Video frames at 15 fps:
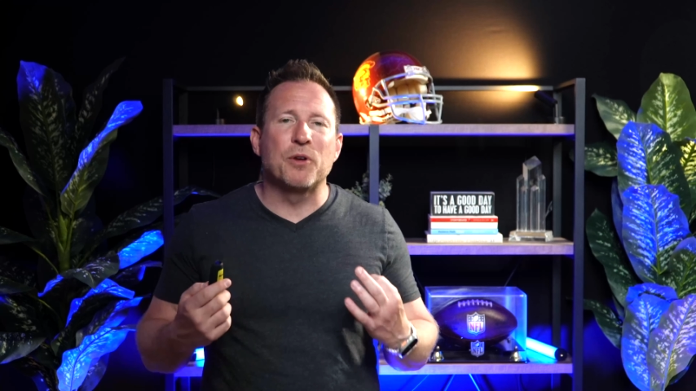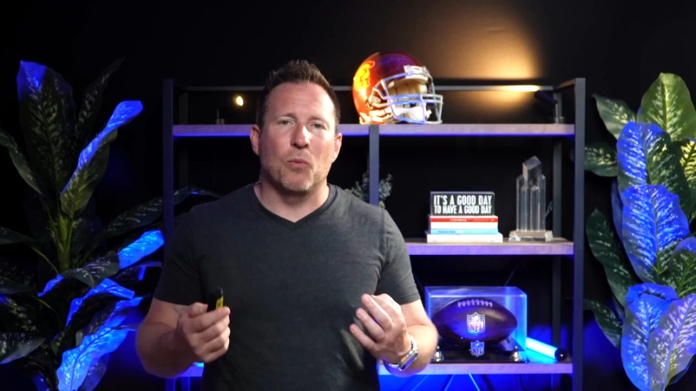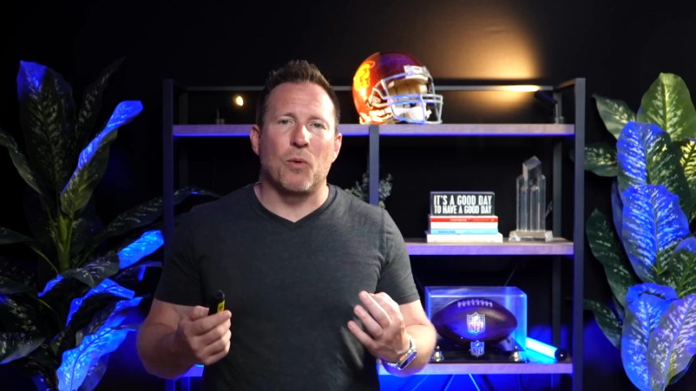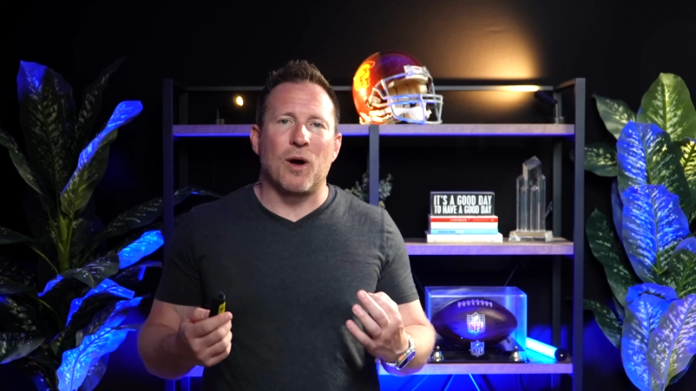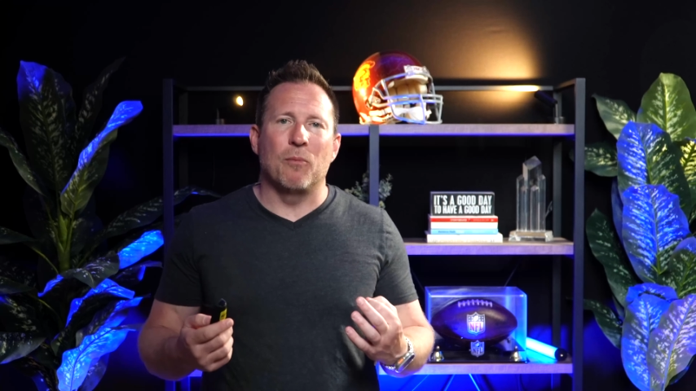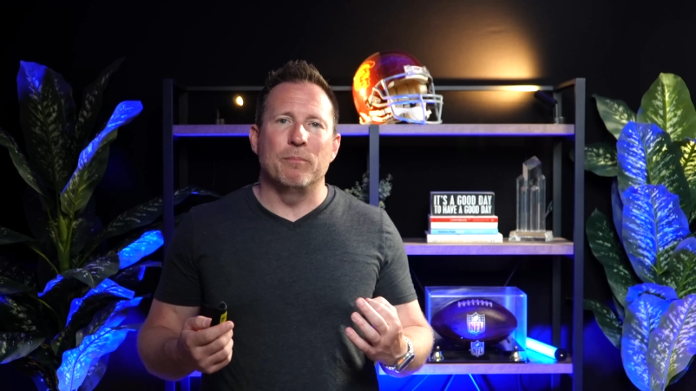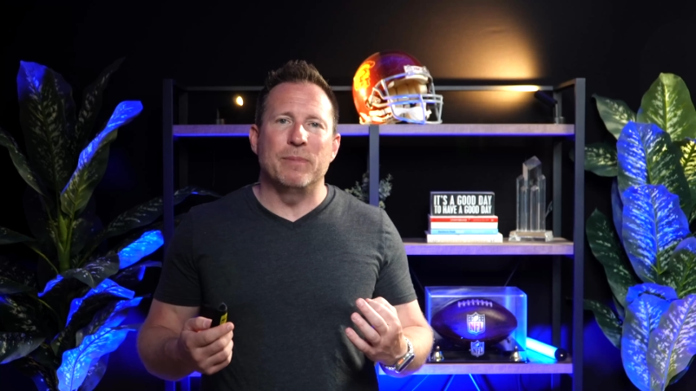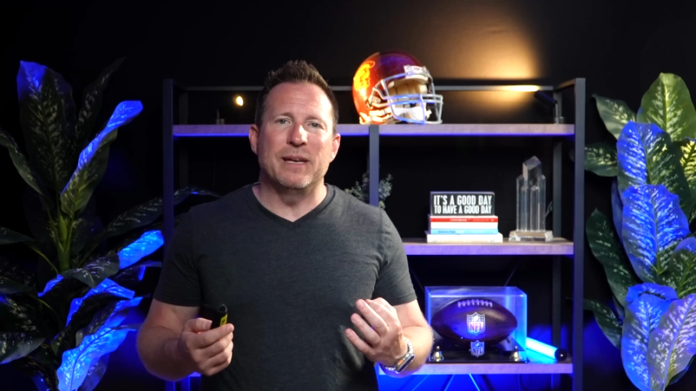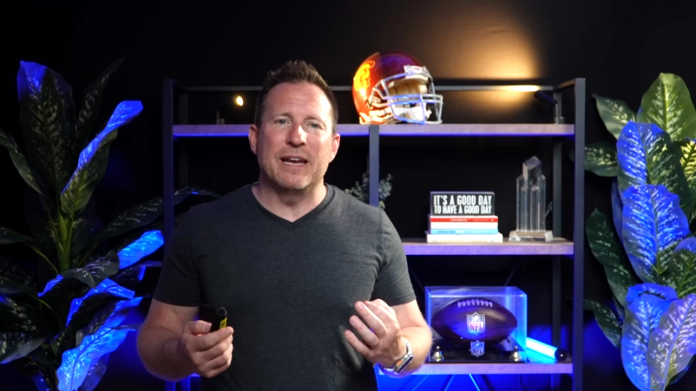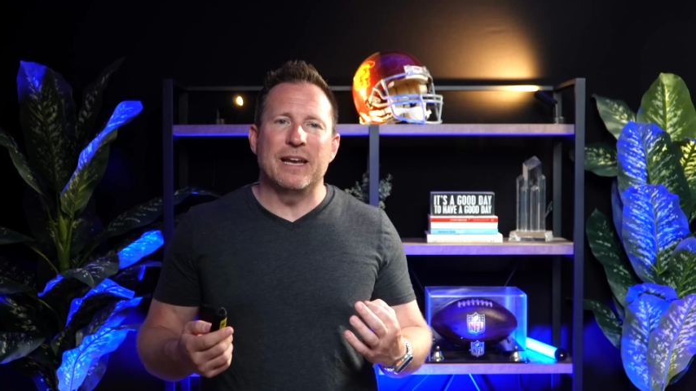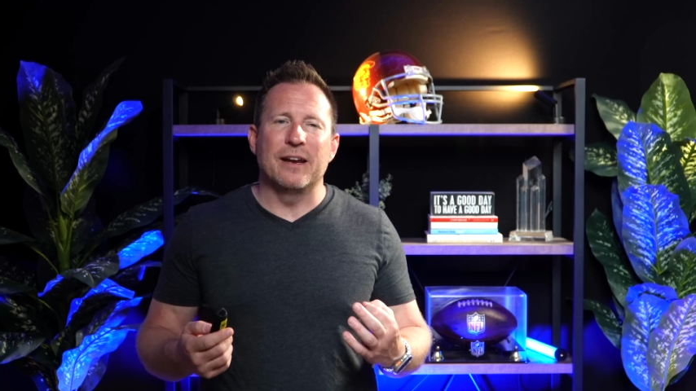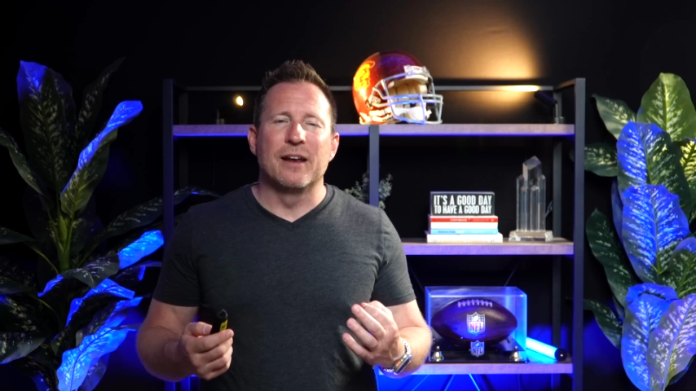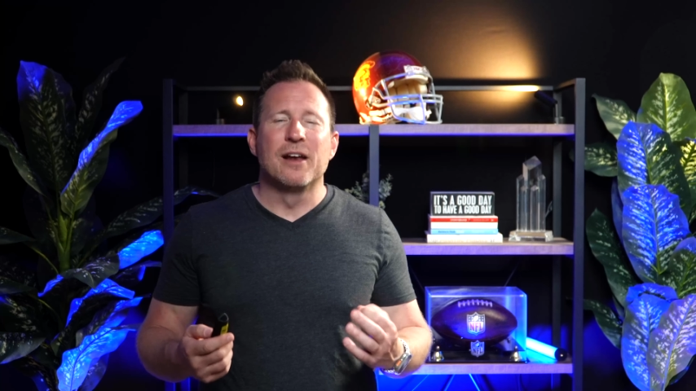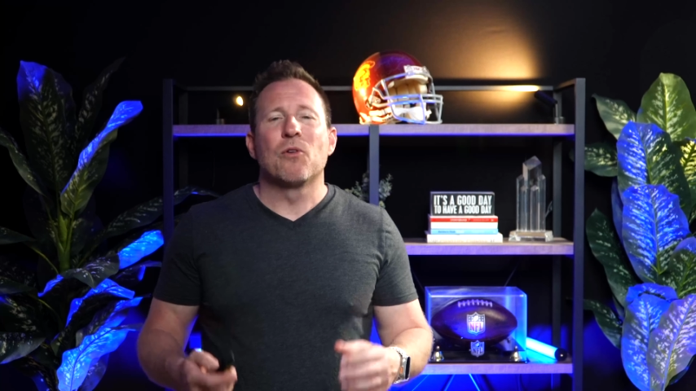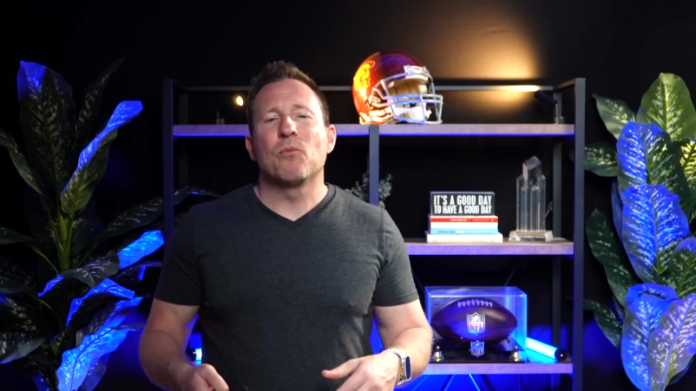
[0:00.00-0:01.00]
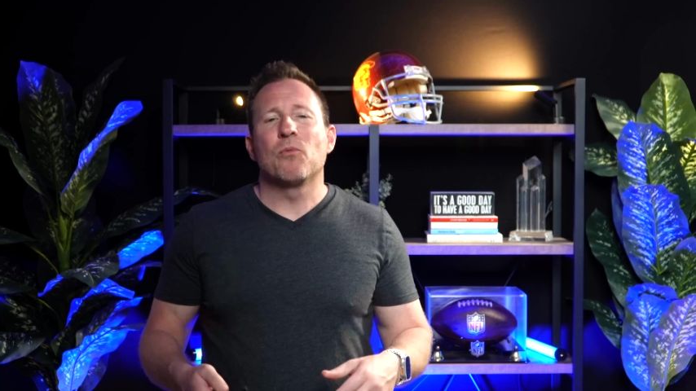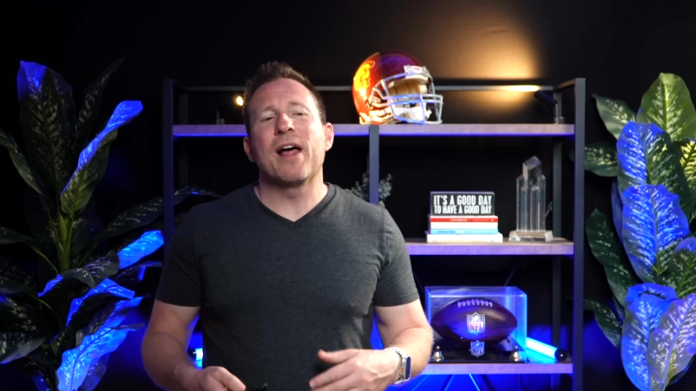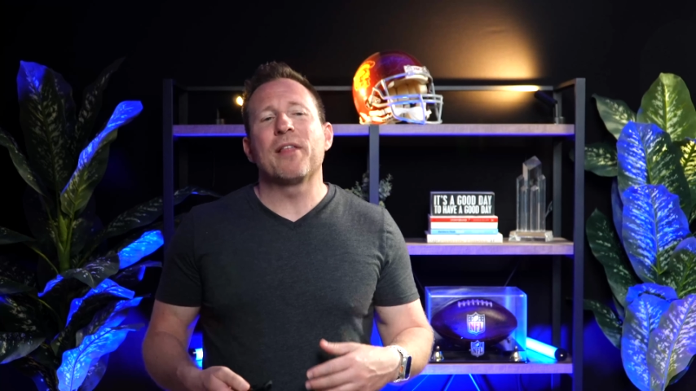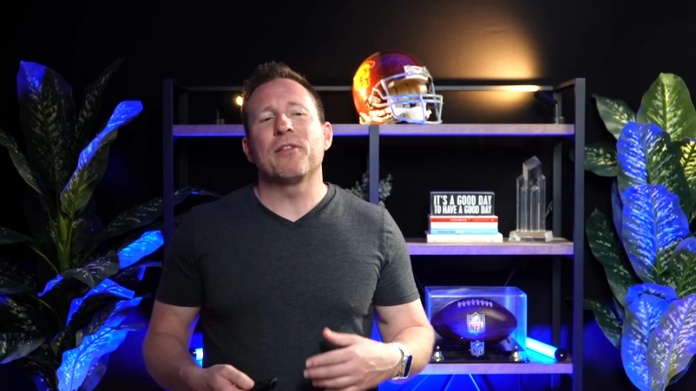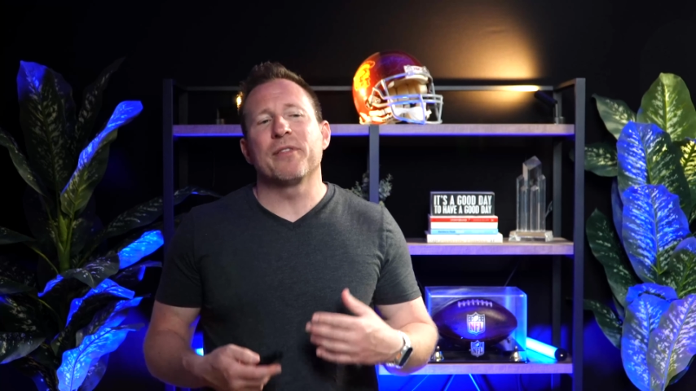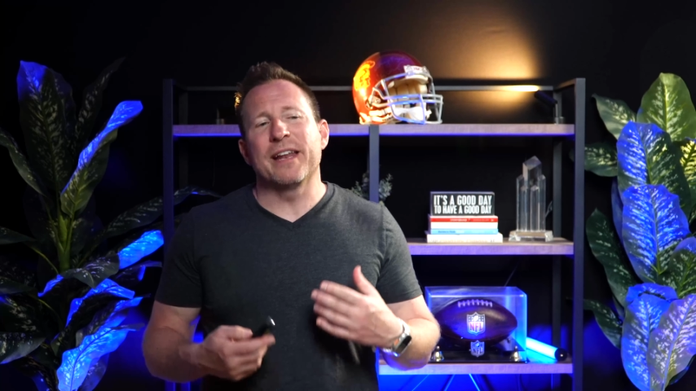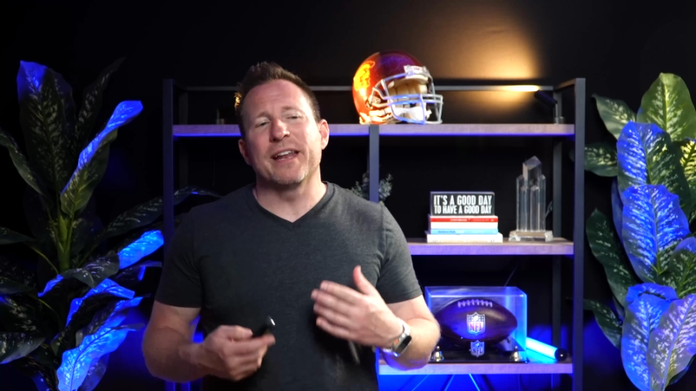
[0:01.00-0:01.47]
well-being
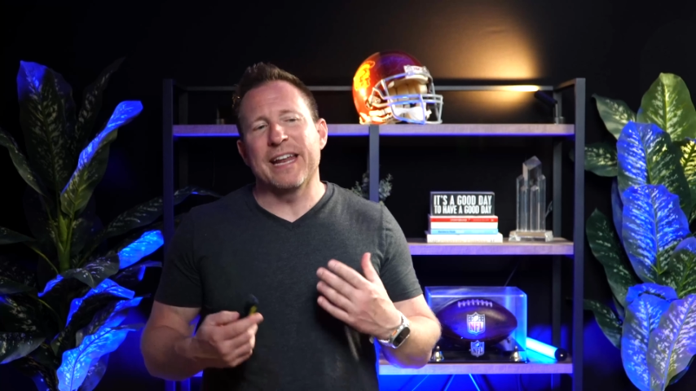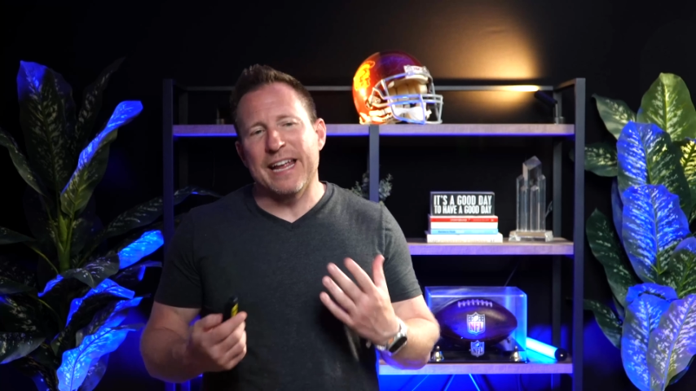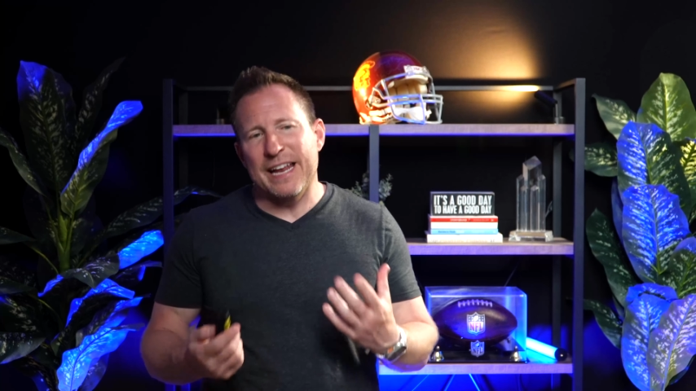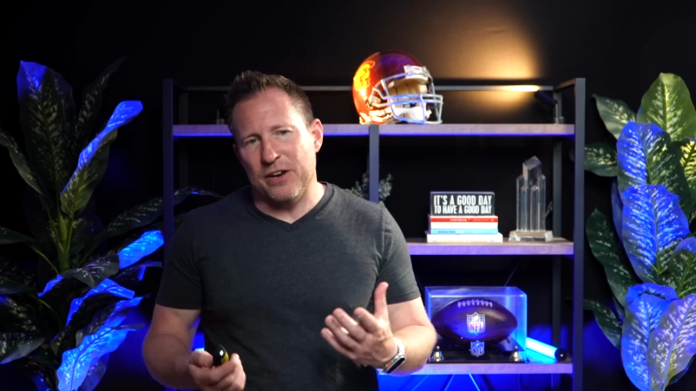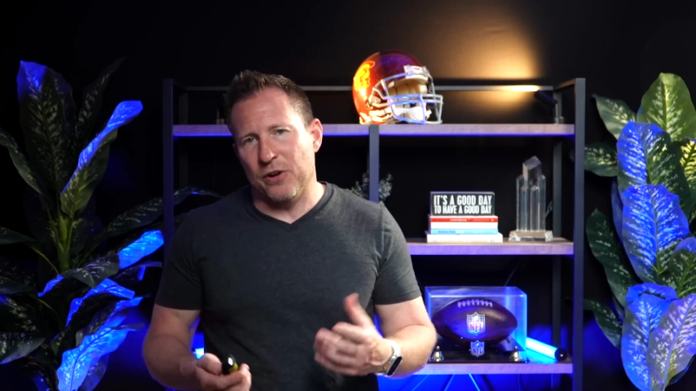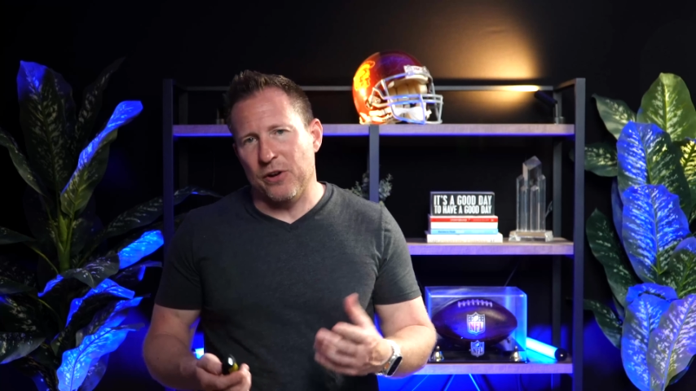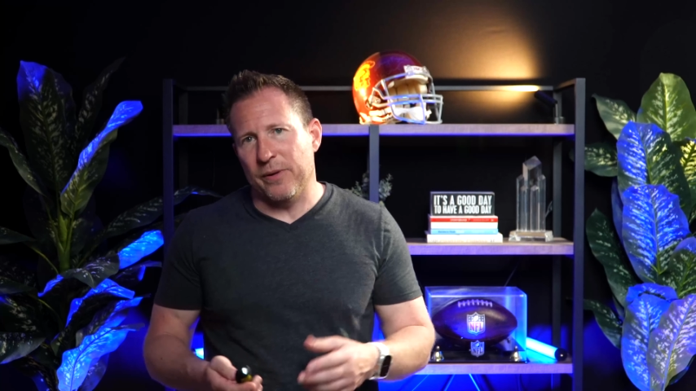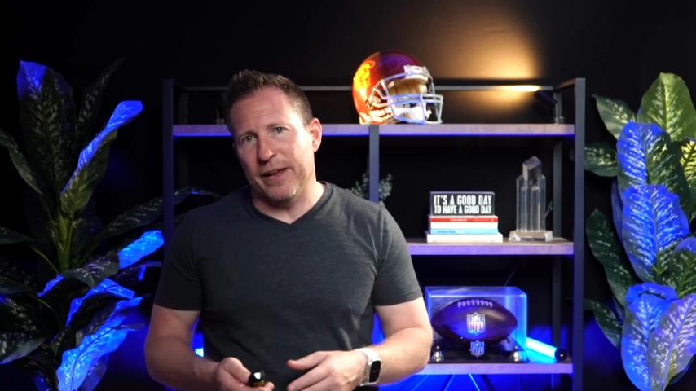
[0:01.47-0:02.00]
rather than hinder